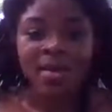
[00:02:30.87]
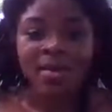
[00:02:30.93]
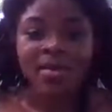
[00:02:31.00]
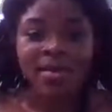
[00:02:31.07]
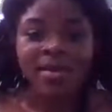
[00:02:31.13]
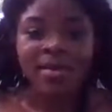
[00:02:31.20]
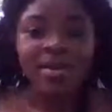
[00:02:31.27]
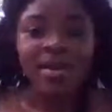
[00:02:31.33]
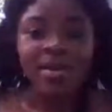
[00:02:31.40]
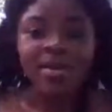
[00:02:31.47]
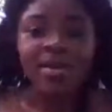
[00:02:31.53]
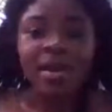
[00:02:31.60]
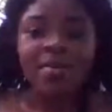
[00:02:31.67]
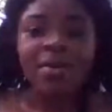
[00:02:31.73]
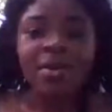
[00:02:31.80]
I'm not.
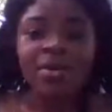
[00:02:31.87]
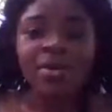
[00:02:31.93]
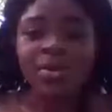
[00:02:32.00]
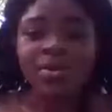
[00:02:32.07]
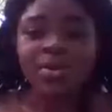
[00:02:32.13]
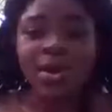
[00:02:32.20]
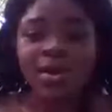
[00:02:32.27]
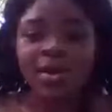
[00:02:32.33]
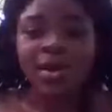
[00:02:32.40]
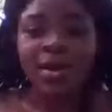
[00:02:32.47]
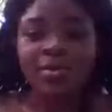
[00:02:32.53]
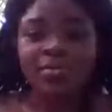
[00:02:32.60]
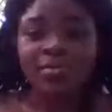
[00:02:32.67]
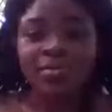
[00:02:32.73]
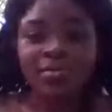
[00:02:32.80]
I mean, YouTube's all
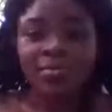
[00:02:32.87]
right.